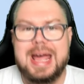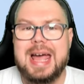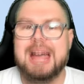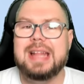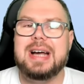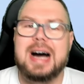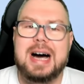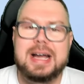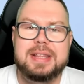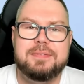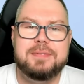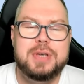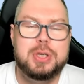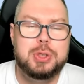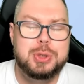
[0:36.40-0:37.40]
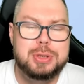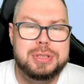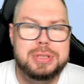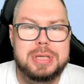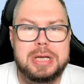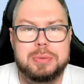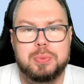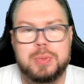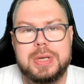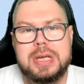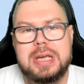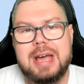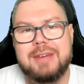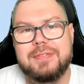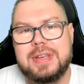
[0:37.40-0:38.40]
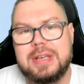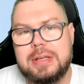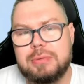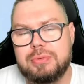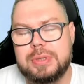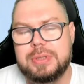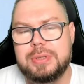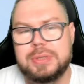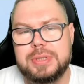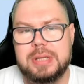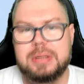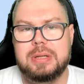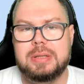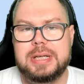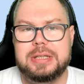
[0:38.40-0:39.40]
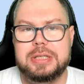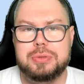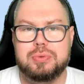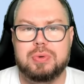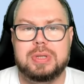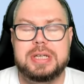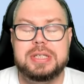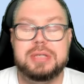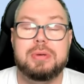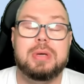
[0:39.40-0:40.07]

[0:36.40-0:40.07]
and other features that we have introduced in the latest release,